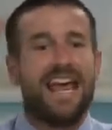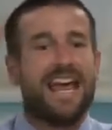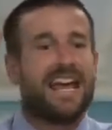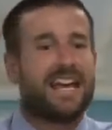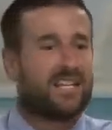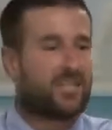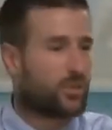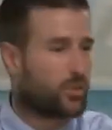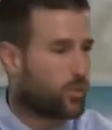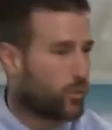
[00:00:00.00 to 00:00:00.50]

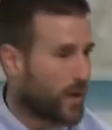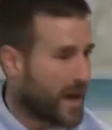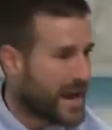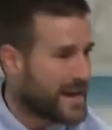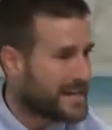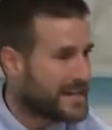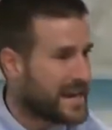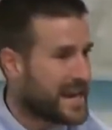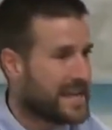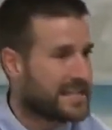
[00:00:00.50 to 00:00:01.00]
his
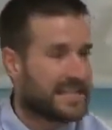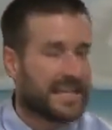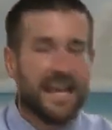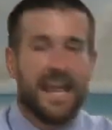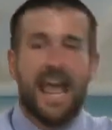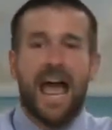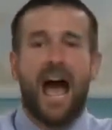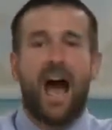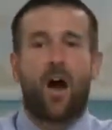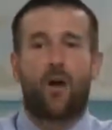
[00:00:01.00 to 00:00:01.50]
greatness,
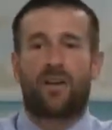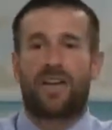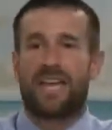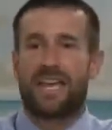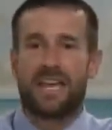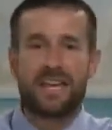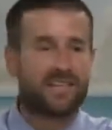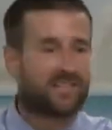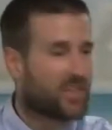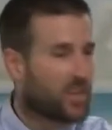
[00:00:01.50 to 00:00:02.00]
how
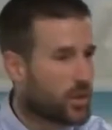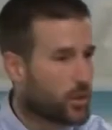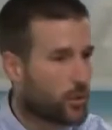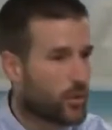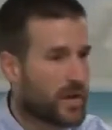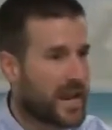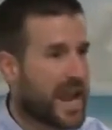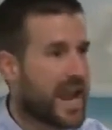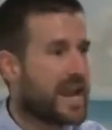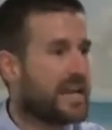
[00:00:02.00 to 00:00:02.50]
he's the
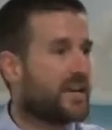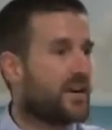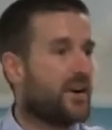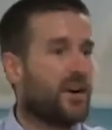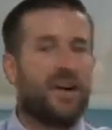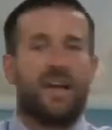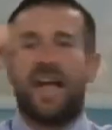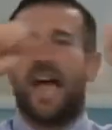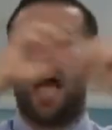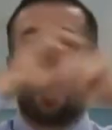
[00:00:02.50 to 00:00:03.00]

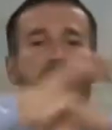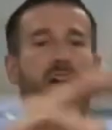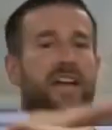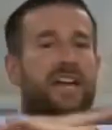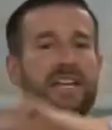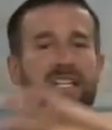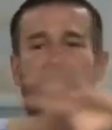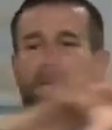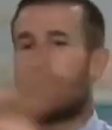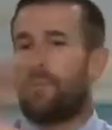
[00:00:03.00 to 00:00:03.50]
creator, how
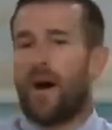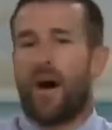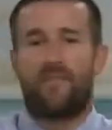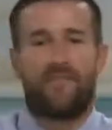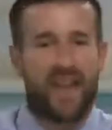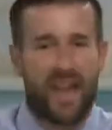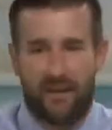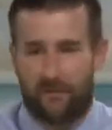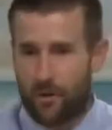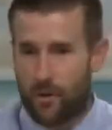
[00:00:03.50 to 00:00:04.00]
he's
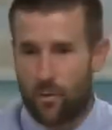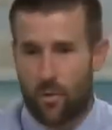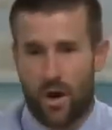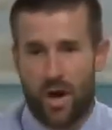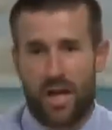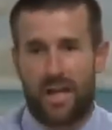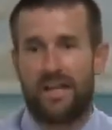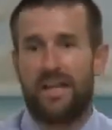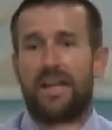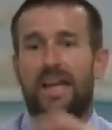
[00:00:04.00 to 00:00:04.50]
above
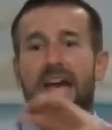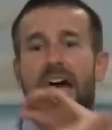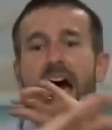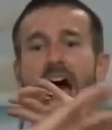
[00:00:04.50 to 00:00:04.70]
everyone,